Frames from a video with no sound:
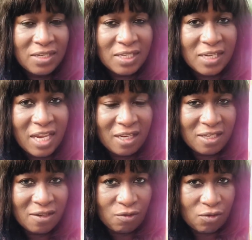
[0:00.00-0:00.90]
just like the
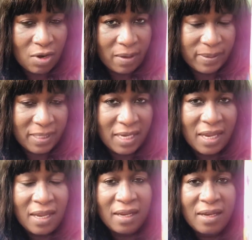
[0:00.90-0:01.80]
snowdrops.
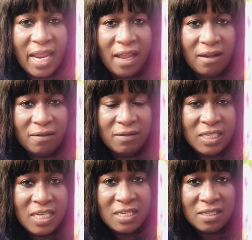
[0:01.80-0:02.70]
Now,
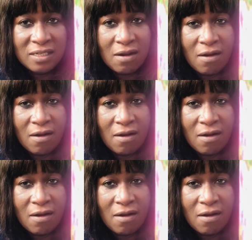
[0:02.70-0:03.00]
these,